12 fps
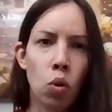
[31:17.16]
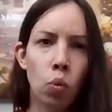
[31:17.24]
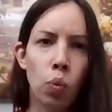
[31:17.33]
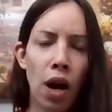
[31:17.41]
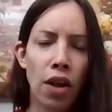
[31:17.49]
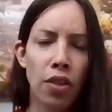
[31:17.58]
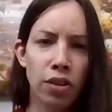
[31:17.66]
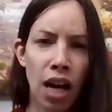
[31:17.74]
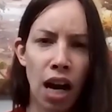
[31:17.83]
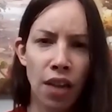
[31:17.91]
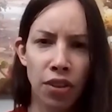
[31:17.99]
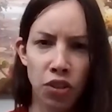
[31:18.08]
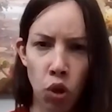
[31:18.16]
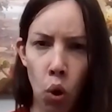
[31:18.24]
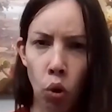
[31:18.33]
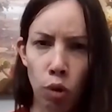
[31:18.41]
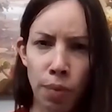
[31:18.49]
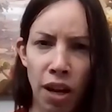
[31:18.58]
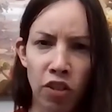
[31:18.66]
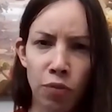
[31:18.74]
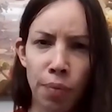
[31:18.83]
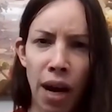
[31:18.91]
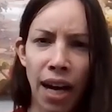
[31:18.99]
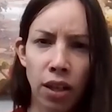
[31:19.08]
whether or not the total amount of
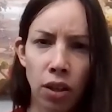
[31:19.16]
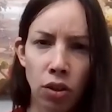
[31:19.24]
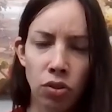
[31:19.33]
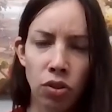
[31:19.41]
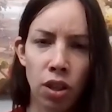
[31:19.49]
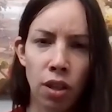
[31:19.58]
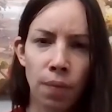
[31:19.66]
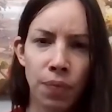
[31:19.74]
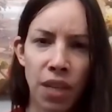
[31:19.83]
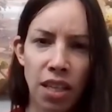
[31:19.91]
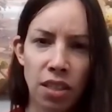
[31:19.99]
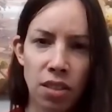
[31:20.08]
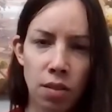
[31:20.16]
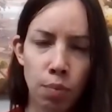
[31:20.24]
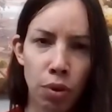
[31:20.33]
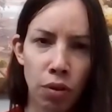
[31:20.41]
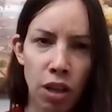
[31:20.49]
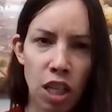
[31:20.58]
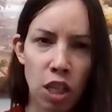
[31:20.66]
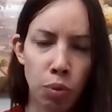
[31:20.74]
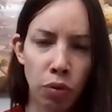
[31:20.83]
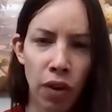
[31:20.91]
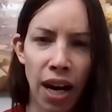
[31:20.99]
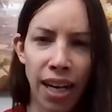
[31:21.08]
miners is
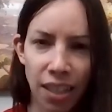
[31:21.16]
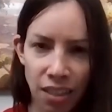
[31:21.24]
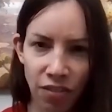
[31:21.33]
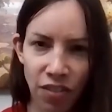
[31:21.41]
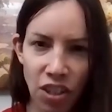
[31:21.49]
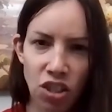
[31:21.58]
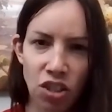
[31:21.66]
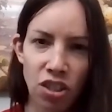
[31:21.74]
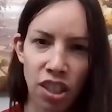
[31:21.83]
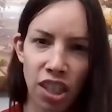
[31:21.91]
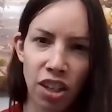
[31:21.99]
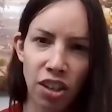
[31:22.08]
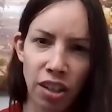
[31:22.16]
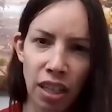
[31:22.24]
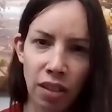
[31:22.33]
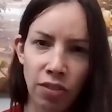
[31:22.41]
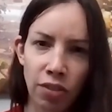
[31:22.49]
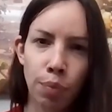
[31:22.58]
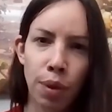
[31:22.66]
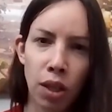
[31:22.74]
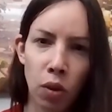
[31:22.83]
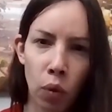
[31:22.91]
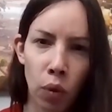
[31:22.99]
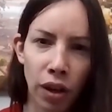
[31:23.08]
providing sufficient security for
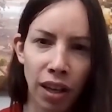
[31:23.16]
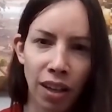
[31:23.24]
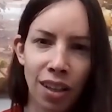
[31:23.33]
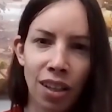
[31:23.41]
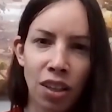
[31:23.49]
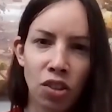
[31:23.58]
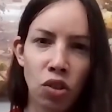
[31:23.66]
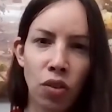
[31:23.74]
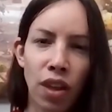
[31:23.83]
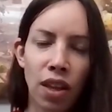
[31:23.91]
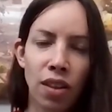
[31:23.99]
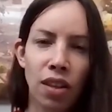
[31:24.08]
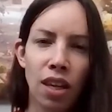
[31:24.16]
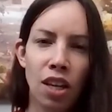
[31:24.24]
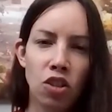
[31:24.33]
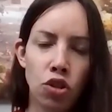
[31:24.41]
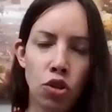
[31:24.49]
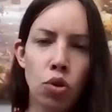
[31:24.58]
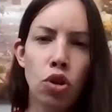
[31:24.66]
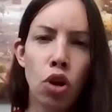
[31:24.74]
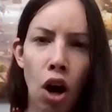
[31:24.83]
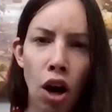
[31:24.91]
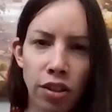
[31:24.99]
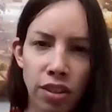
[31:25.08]
Bitcoin so that it's too
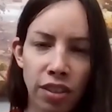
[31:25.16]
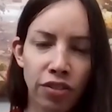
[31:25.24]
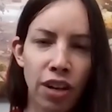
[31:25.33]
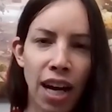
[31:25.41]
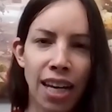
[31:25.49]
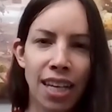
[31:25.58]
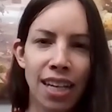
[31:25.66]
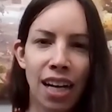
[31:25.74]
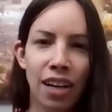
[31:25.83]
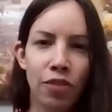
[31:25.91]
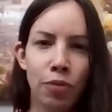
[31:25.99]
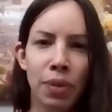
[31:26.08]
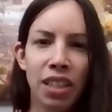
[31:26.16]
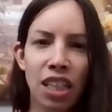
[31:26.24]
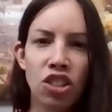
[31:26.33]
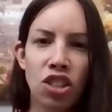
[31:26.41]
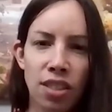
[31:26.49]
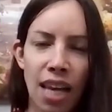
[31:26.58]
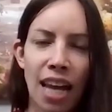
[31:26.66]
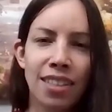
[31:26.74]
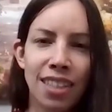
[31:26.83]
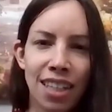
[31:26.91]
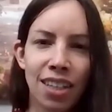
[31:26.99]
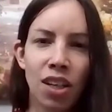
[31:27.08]
costly for any kind of malicious
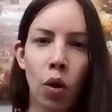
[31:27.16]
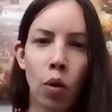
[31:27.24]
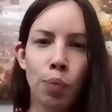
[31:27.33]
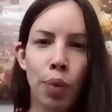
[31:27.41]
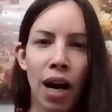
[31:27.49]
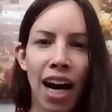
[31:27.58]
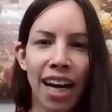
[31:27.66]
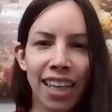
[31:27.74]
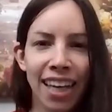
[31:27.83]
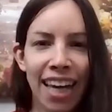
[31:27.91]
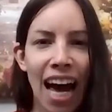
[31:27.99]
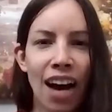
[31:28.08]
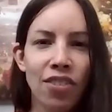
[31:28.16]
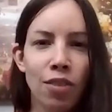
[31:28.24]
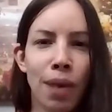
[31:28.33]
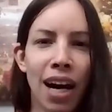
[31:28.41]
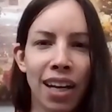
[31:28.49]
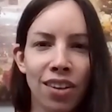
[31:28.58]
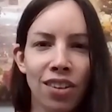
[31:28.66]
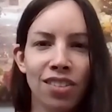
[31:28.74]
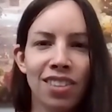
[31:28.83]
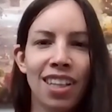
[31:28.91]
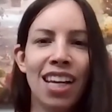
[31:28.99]
entity to go and buy like half the miners